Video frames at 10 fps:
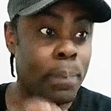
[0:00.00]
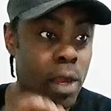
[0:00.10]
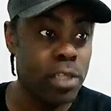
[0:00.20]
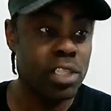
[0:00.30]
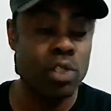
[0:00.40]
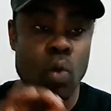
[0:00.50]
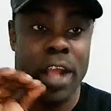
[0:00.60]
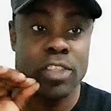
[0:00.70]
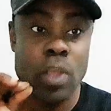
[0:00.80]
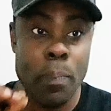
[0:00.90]
persons who
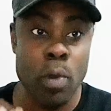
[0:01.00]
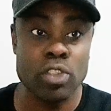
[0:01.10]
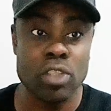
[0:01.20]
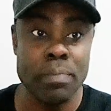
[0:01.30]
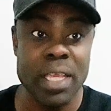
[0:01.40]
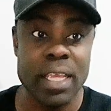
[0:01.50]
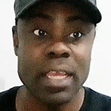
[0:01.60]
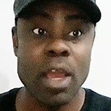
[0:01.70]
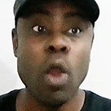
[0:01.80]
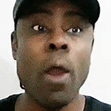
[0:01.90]
are supposed to
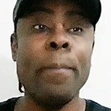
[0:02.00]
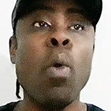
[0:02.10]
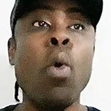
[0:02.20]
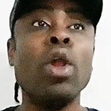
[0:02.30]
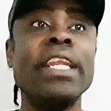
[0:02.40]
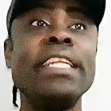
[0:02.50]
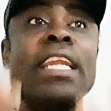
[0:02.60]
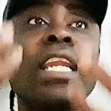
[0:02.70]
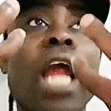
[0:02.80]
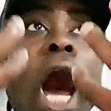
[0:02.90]
be upholding
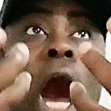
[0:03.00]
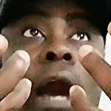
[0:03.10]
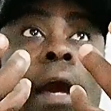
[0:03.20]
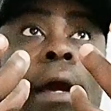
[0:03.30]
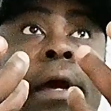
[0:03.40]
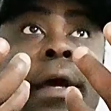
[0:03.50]
the law